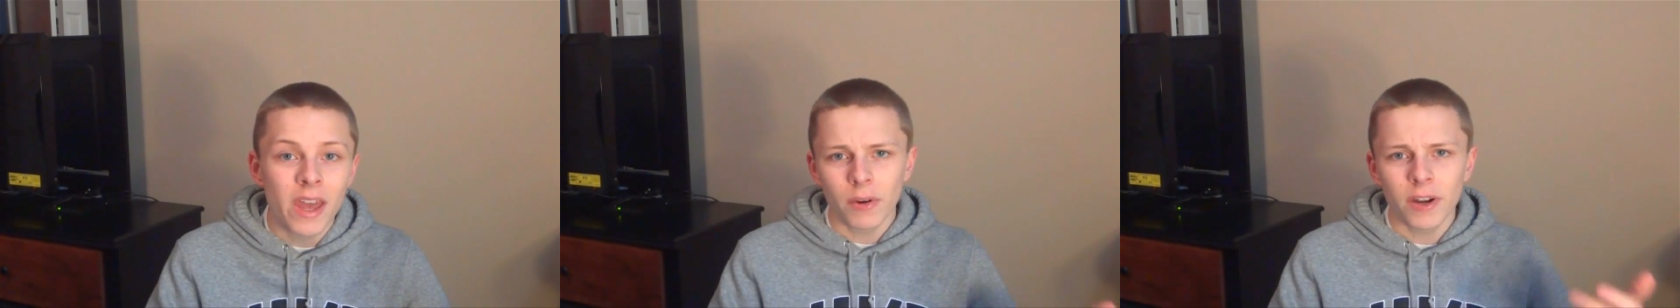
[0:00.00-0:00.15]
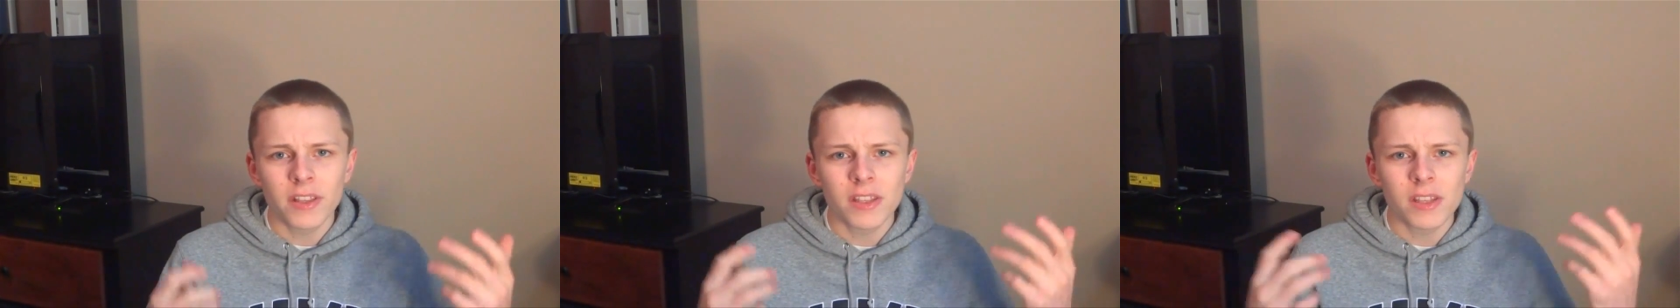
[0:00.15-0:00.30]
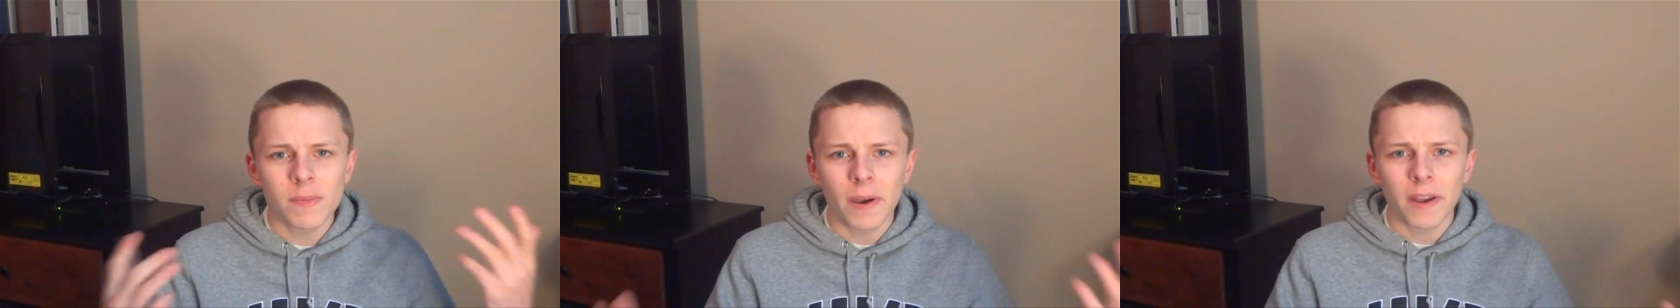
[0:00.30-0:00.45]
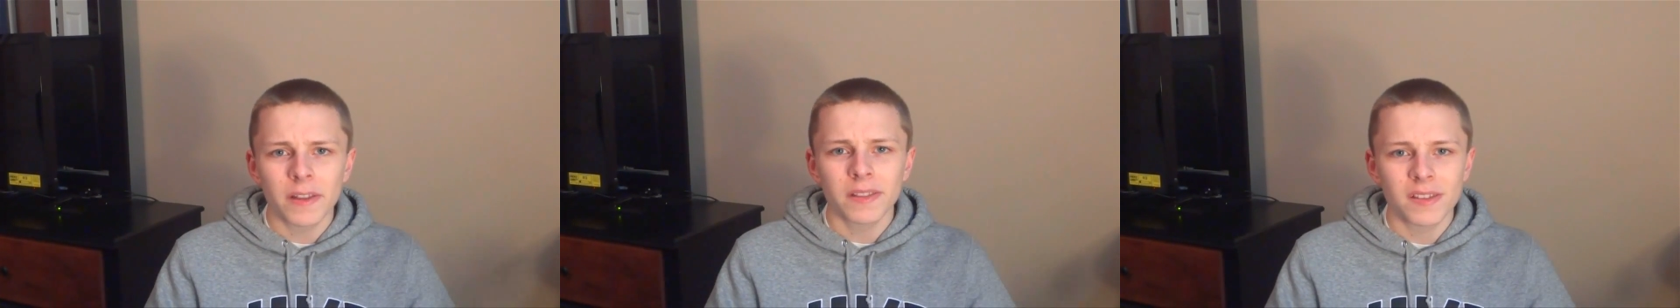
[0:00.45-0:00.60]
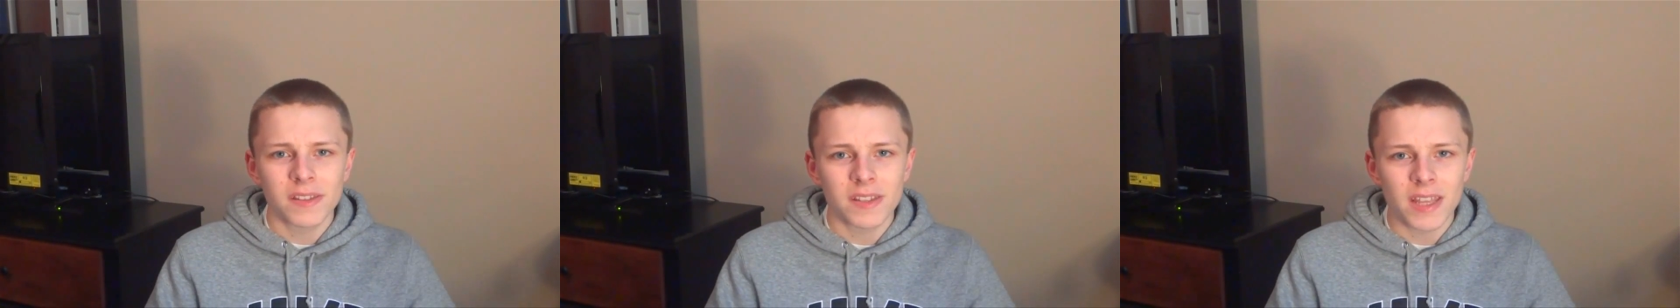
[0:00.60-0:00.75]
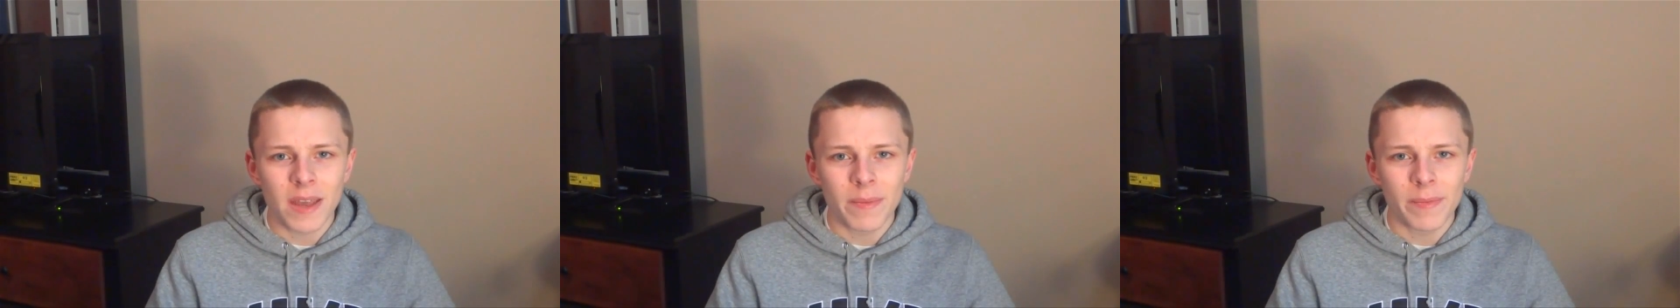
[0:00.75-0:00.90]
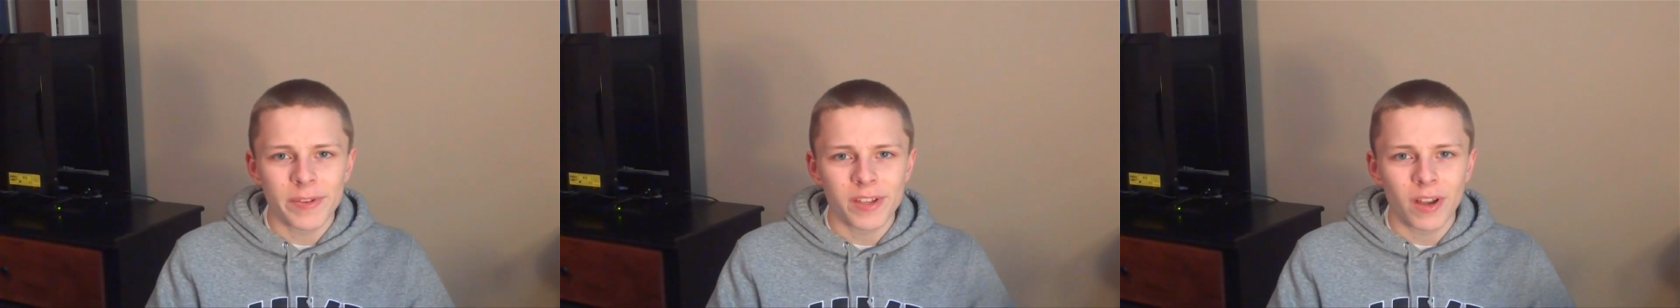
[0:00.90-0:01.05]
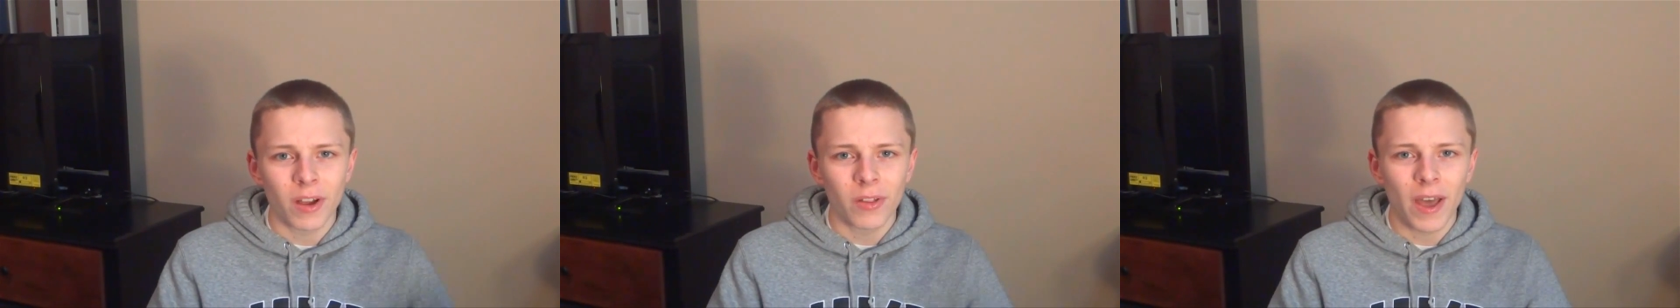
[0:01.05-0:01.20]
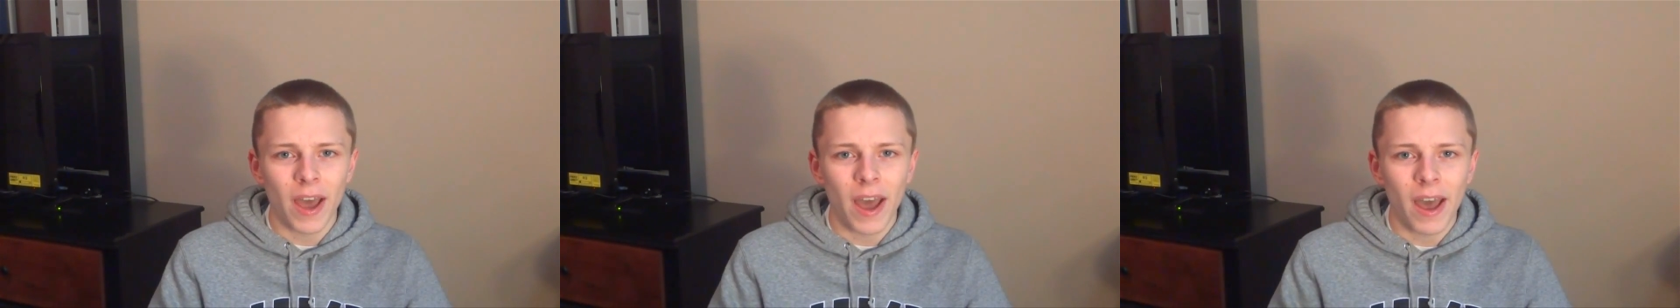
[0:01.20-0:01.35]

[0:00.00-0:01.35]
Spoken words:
but it's about the same as all the